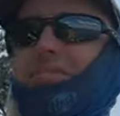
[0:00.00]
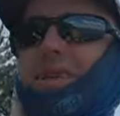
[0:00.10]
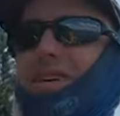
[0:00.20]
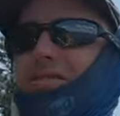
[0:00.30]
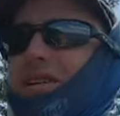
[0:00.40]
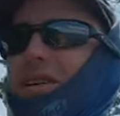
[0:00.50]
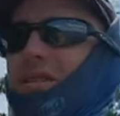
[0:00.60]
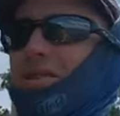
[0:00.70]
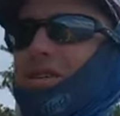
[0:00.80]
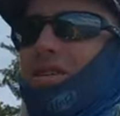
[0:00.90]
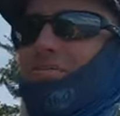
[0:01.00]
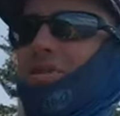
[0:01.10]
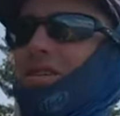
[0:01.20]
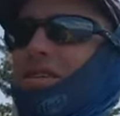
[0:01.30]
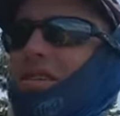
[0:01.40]
Might have a campsite up
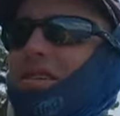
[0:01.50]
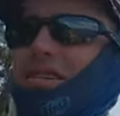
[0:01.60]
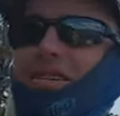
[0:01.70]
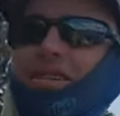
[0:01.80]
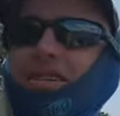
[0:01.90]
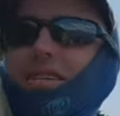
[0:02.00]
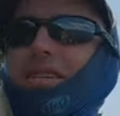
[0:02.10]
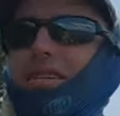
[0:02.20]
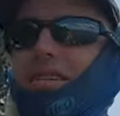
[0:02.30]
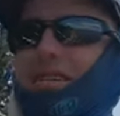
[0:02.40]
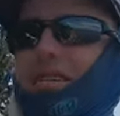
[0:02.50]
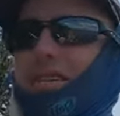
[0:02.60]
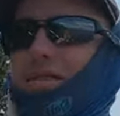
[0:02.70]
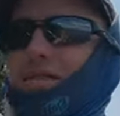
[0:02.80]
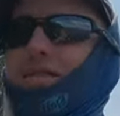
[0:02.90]
here
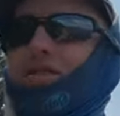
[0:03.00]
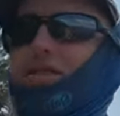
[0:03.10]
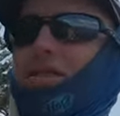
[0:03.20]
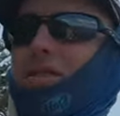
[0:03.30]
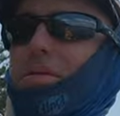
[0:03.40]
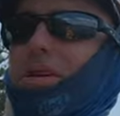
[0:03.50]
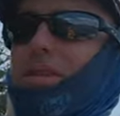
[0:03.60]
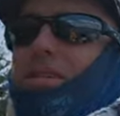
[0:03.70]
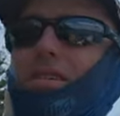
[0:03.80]
we can stop at.